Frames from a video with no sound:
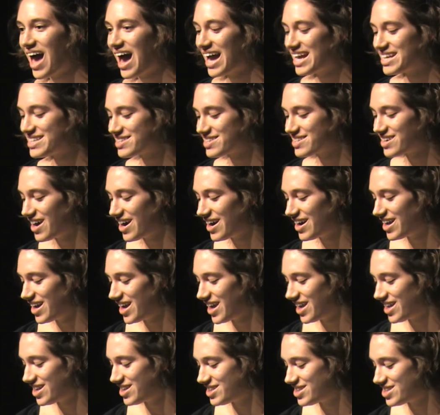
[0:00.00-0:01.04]
I
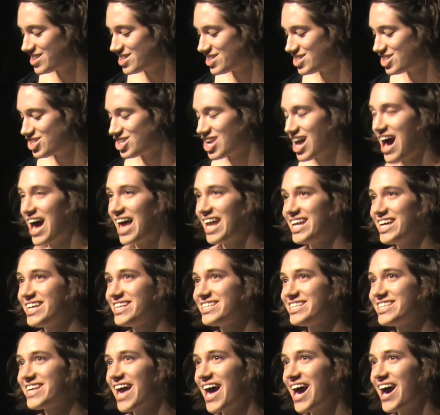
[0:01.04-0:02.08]
started
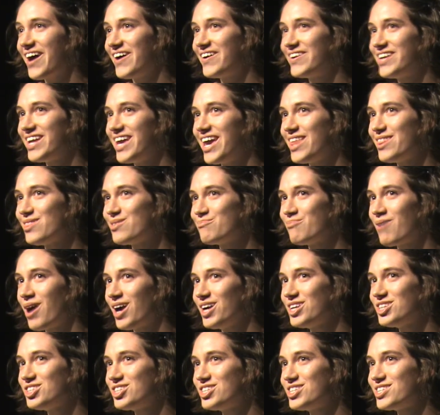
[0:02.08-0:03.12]
jotting down in the
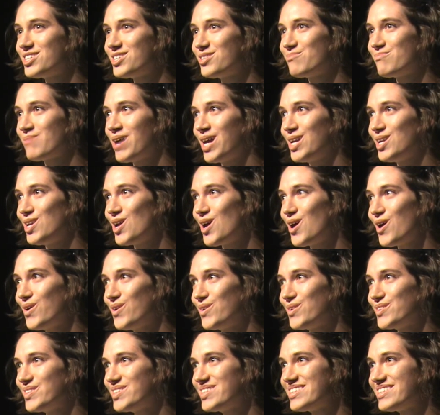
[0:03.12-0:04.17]
margins of my
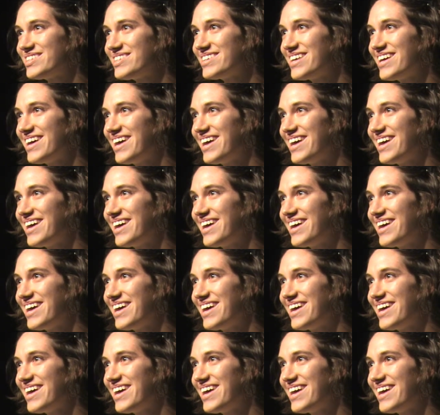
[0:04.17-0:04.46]
notes